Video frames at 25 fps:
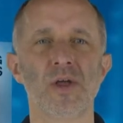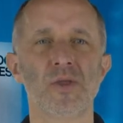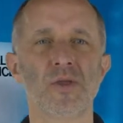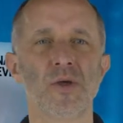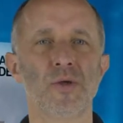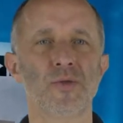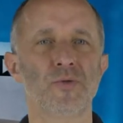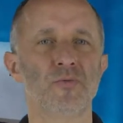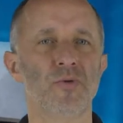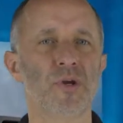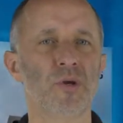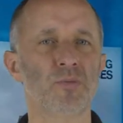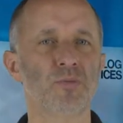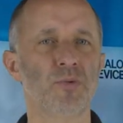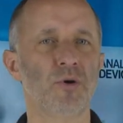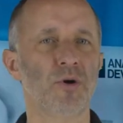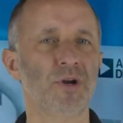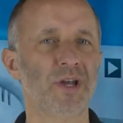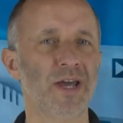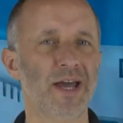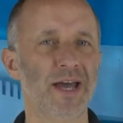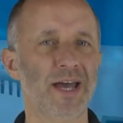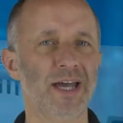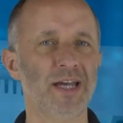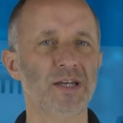The
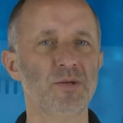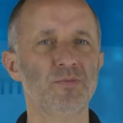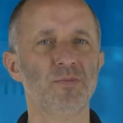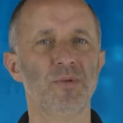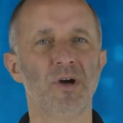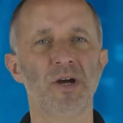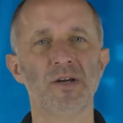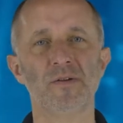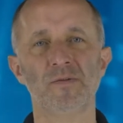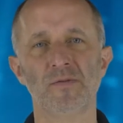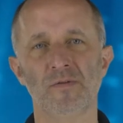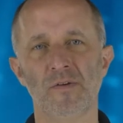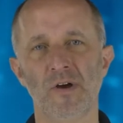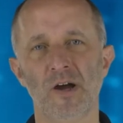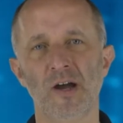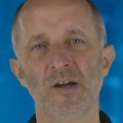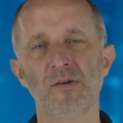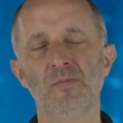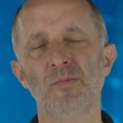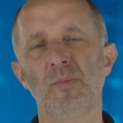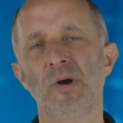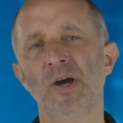3.8 by 5